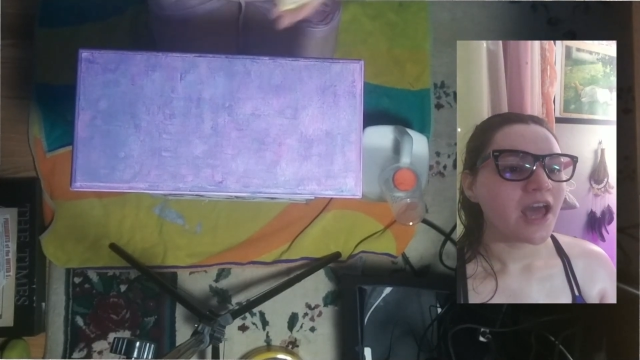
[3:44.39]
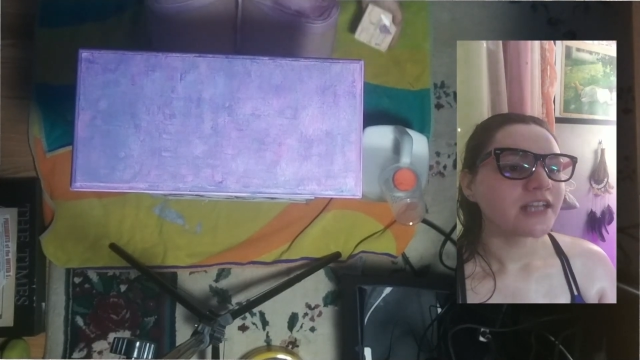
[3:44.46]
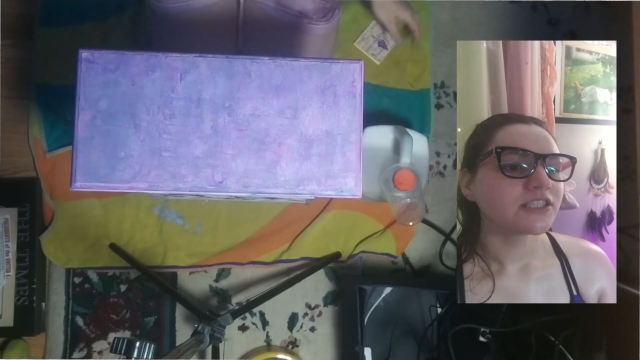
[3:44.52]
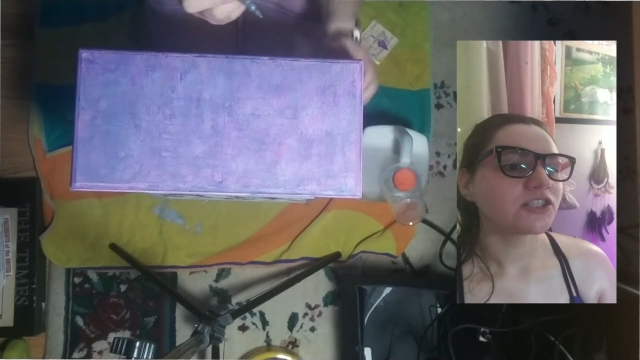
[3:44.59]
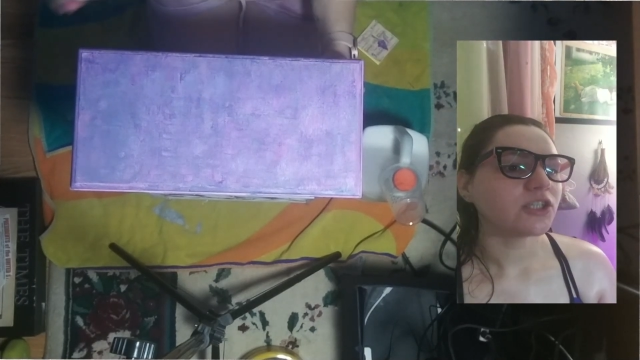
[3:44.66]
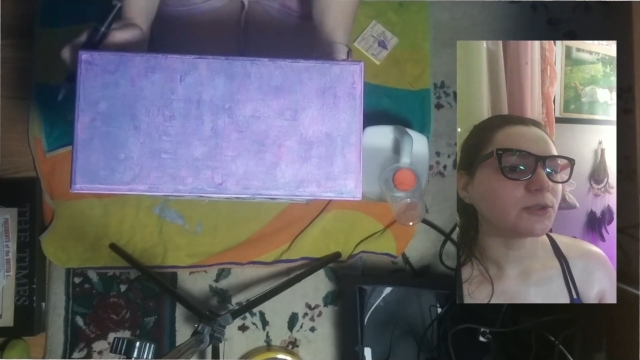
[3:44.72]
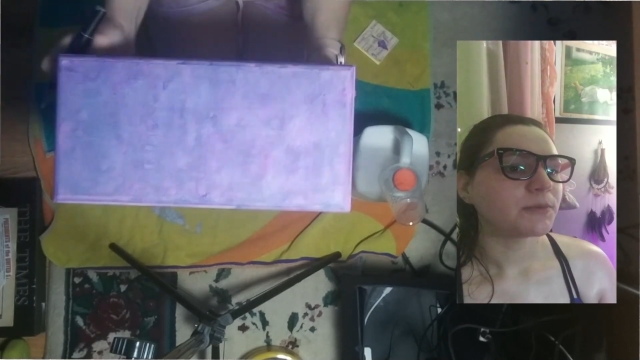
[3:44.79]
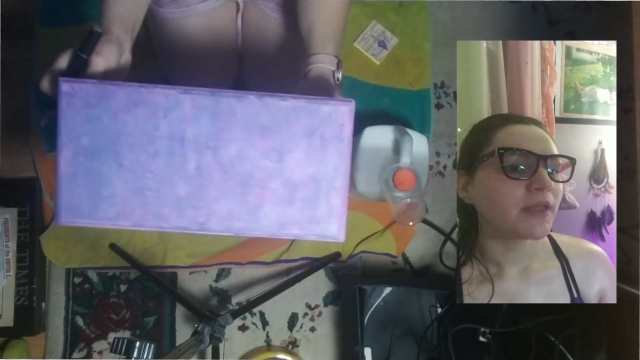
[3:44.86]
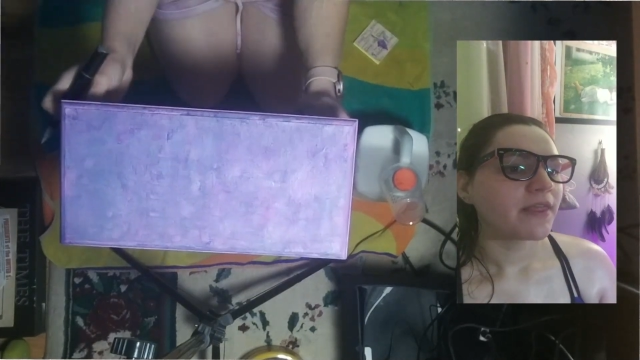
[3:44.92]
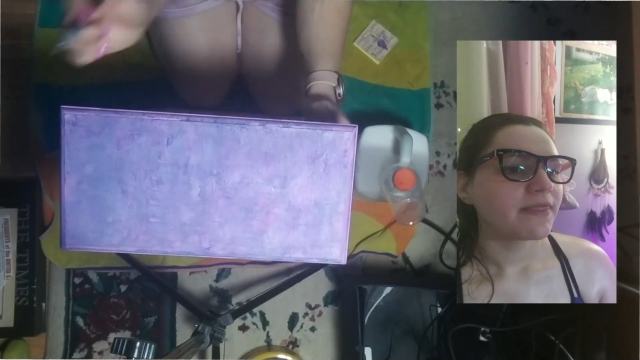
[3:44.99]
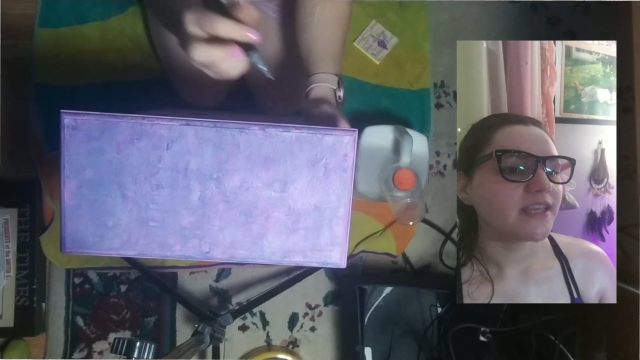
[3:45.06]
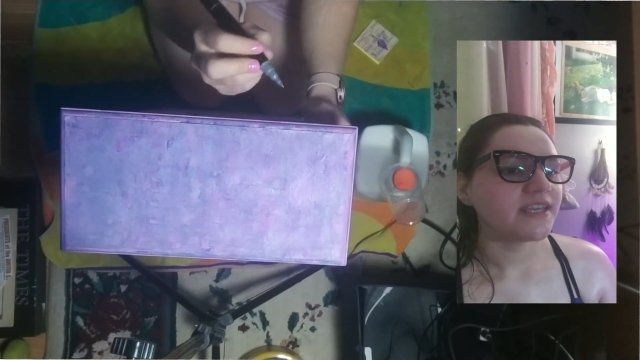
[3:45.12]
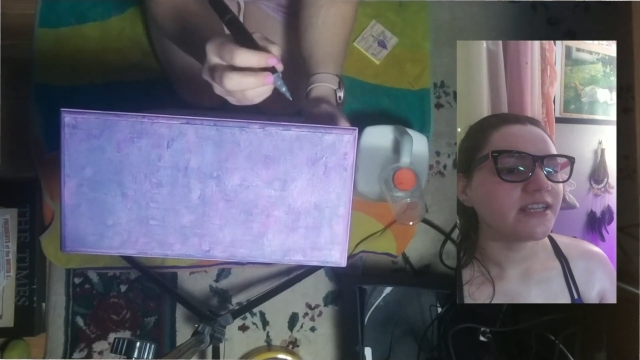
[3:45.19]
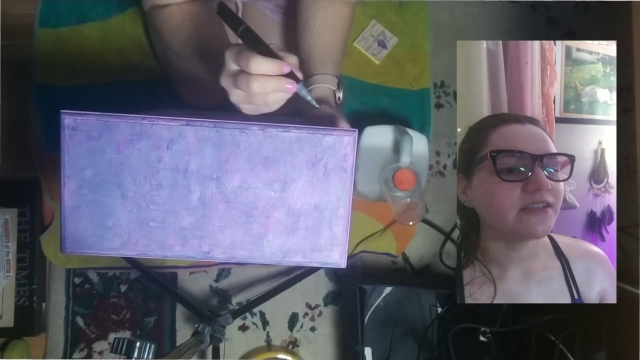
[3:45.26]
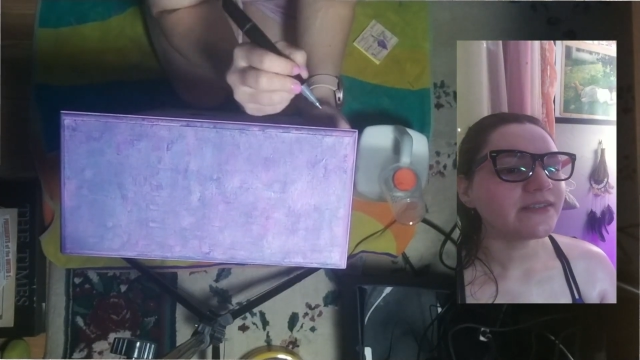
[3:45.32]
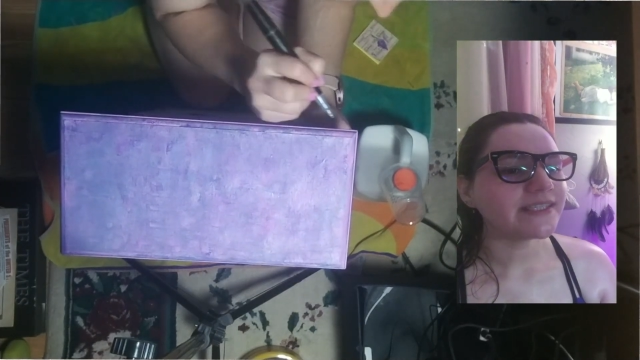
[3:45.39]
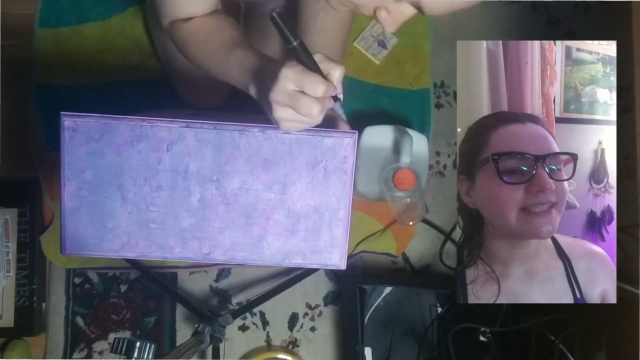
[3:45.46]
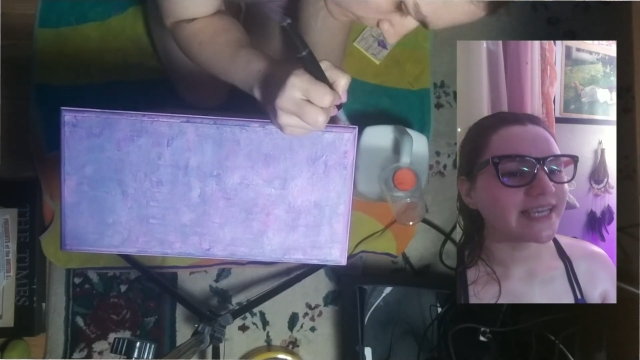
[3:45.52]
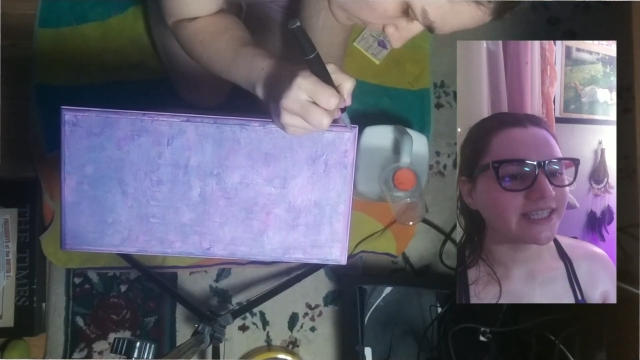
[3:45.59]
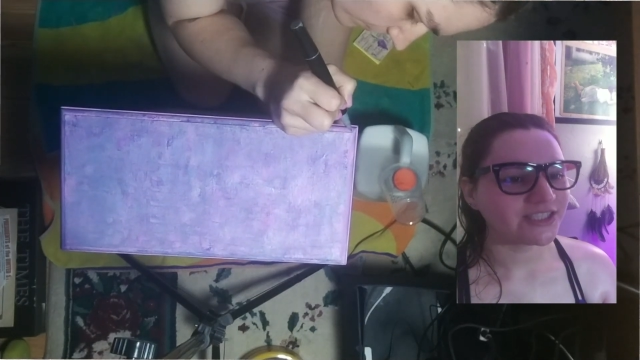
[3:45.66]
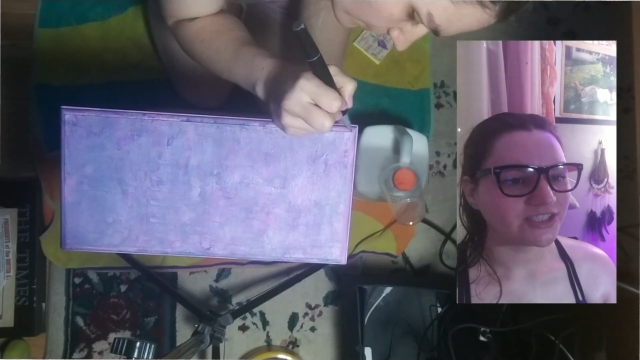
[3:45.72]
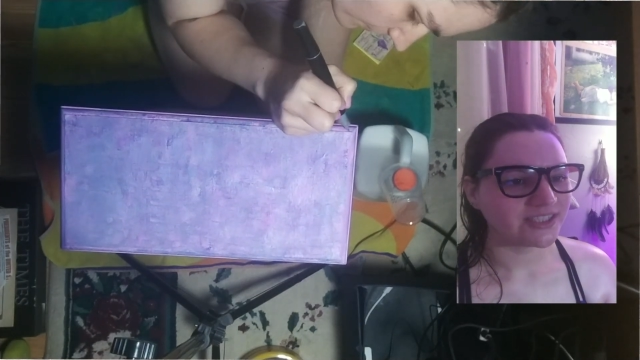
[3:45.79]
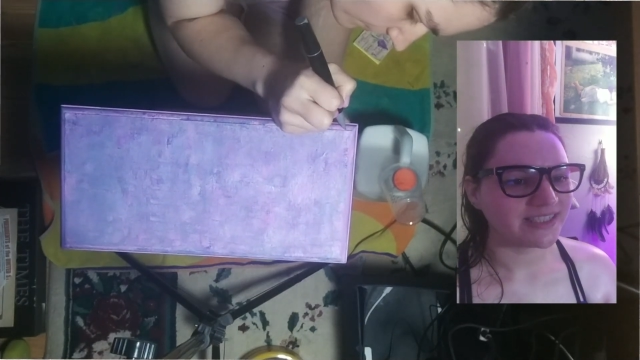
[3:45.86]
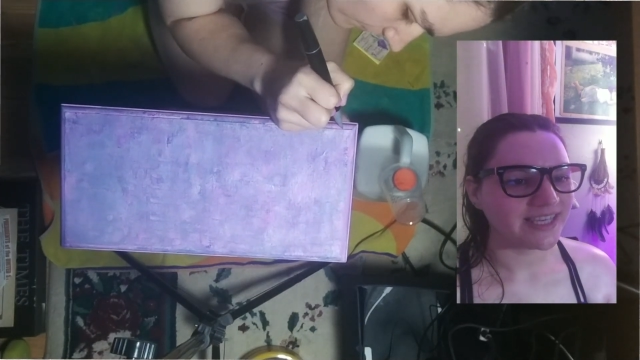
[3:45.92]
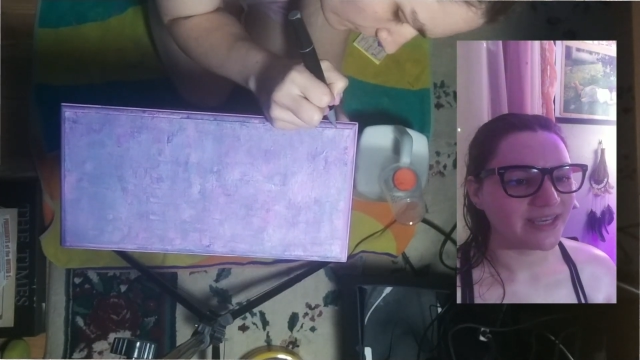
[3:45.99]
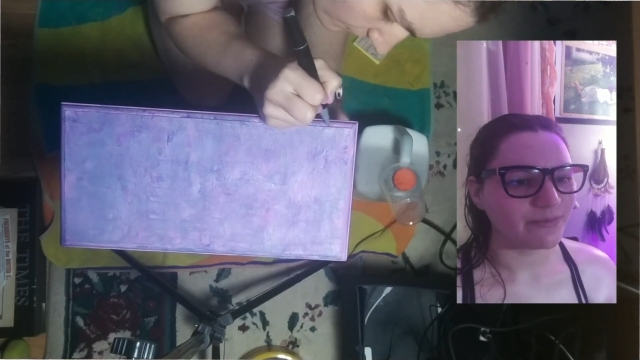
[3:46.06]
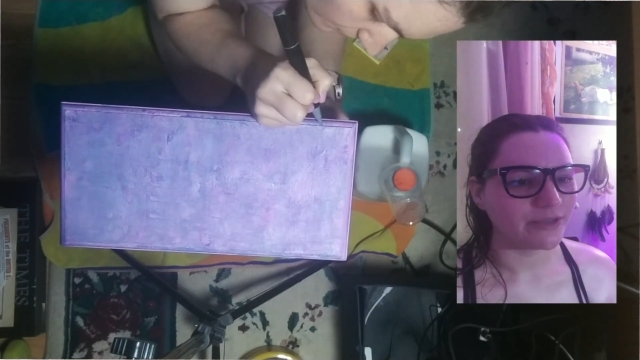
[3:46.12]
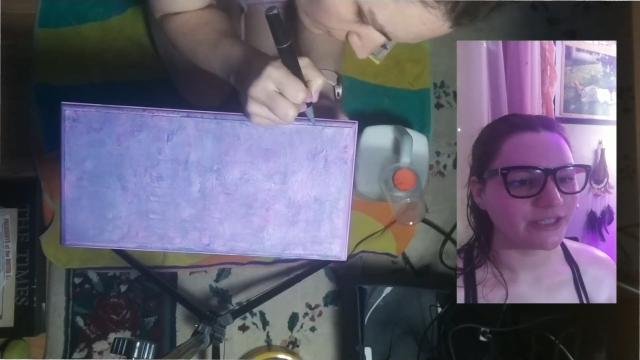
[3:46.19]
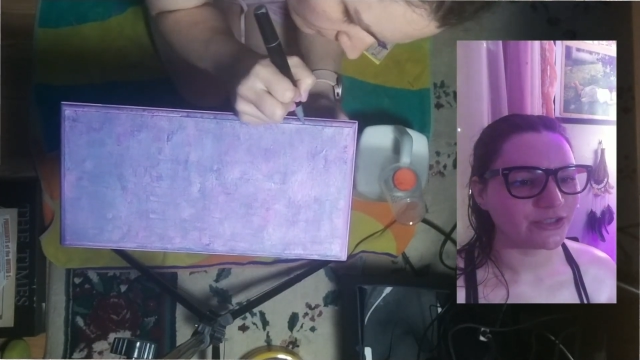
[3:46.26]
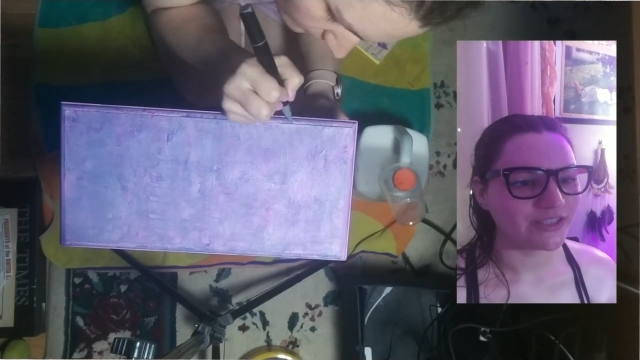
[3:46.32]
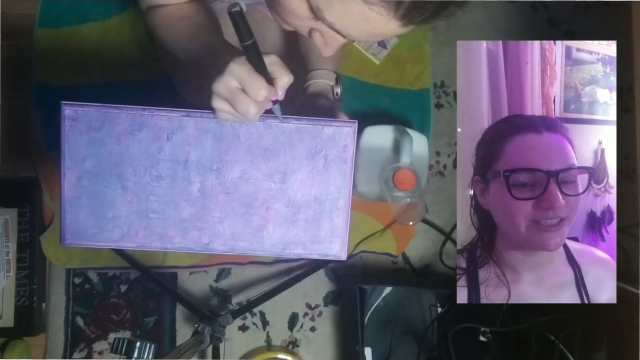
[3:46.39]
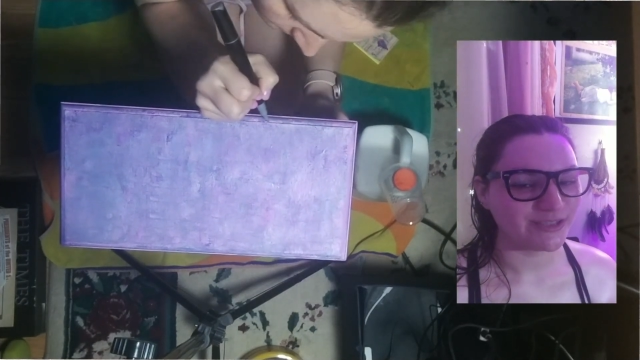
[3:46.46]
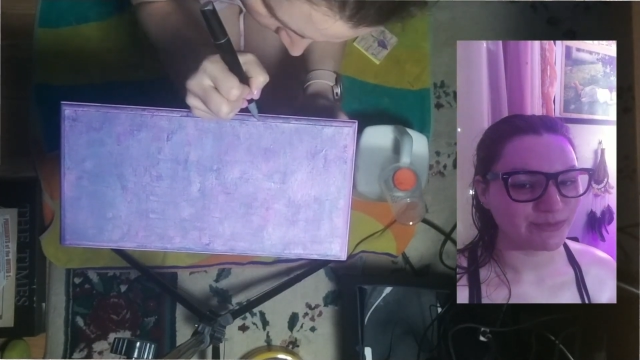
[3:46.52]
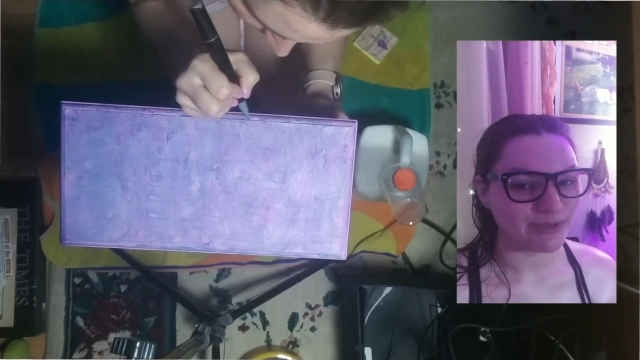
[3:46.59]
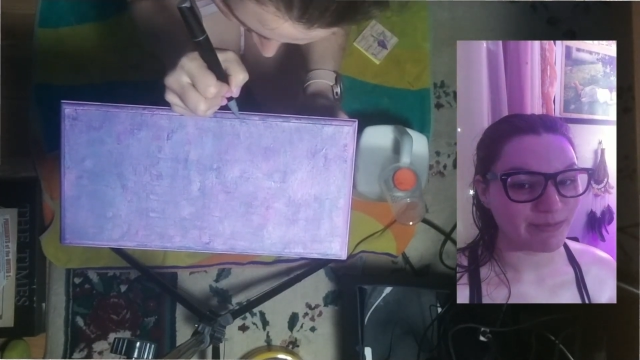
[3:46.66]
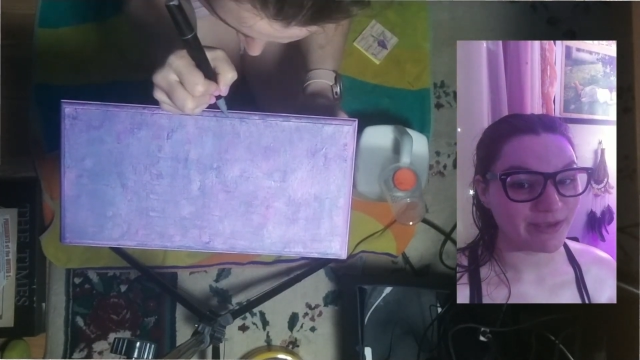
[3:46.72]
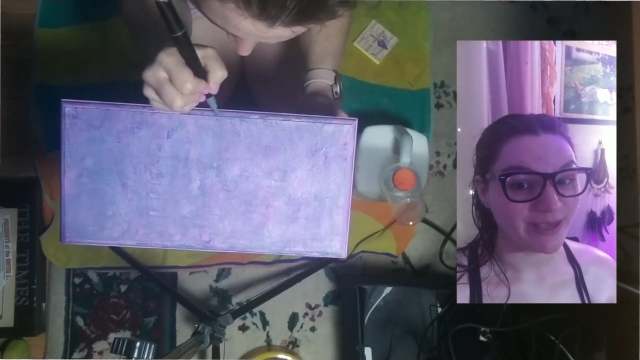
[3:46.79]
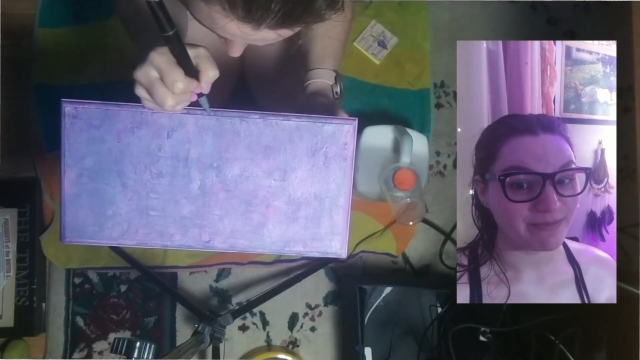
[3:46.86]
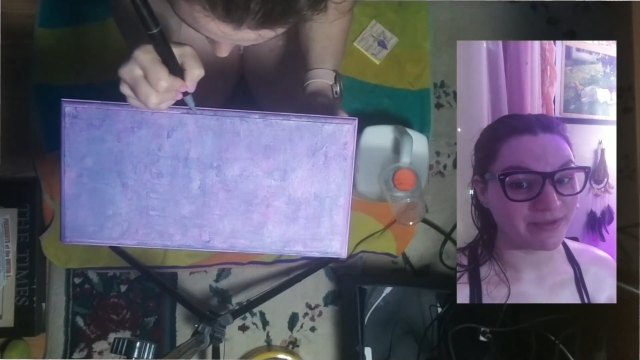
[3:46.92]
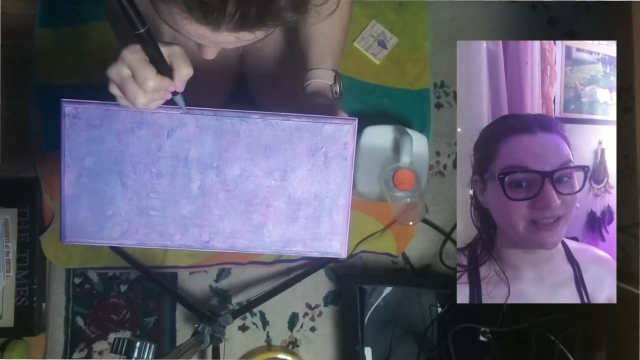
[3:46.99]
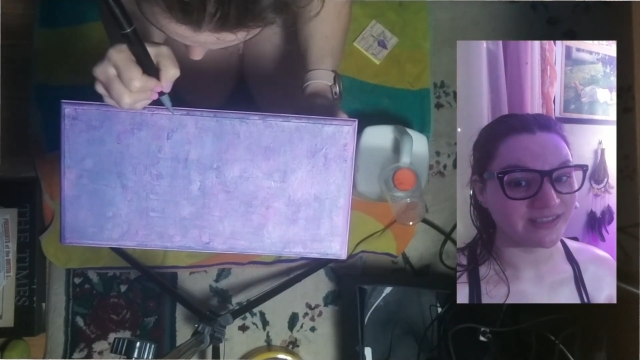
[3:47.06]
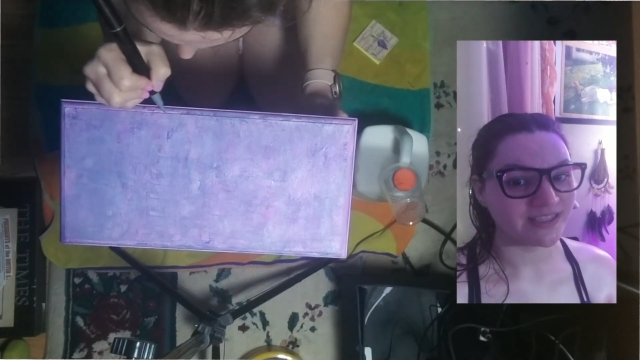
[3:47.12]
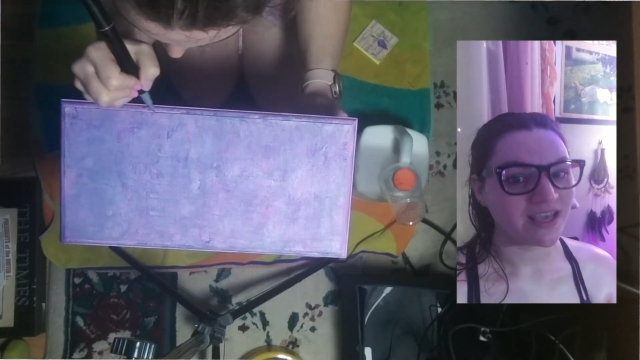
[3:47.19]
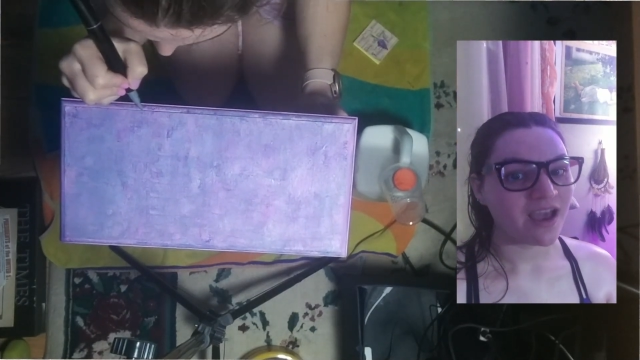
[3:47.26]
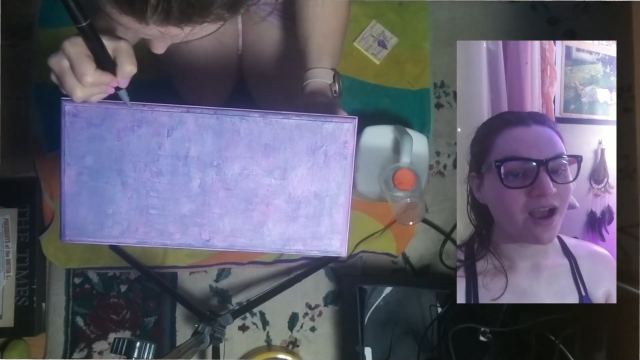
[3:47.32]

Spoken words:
So the irritation came when I tried to use my paint pens.